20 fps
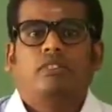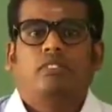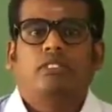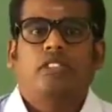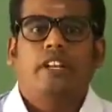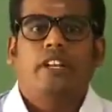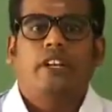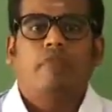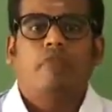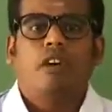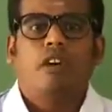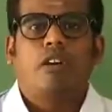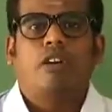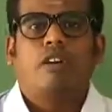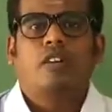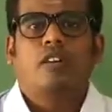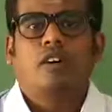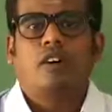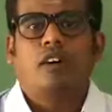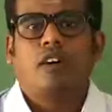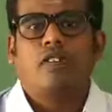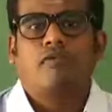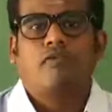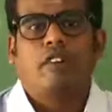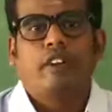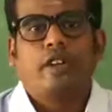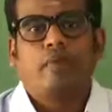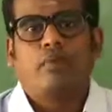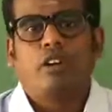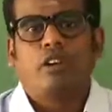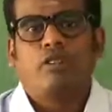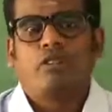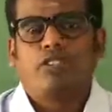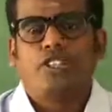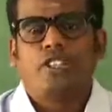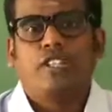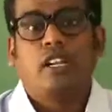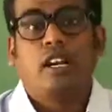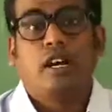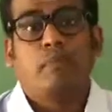3-mark or 5-mark
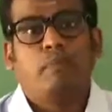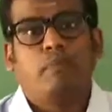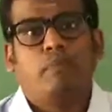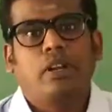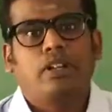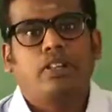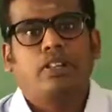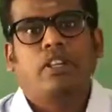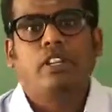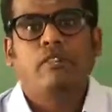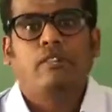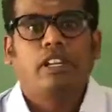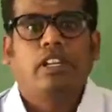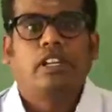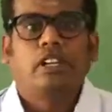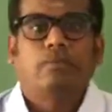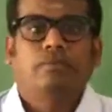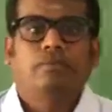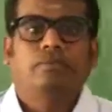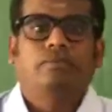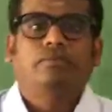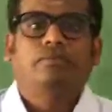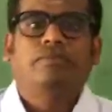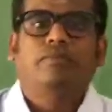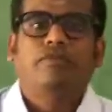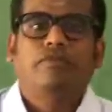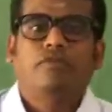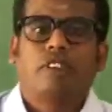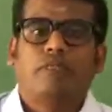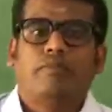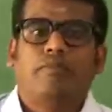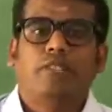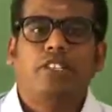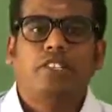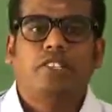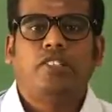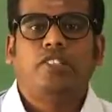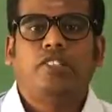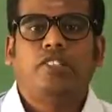question compulsory will come from this